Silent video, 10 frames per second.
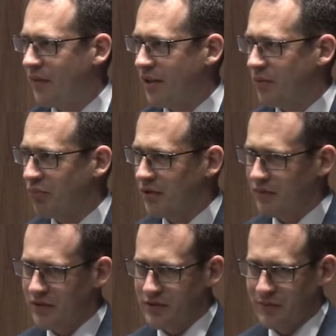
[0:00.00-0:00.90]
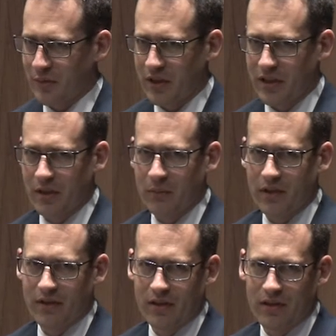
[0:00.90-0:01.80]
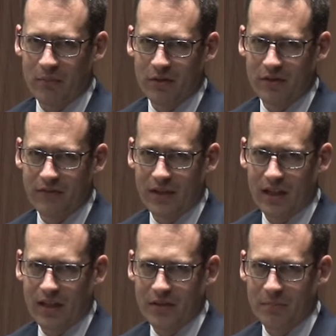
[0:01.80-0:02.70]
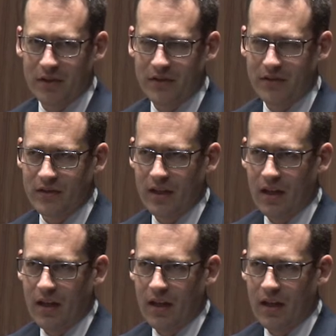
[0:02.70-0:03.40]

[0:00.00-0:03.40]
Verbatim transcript: I've had the privilege of working with a number of the experts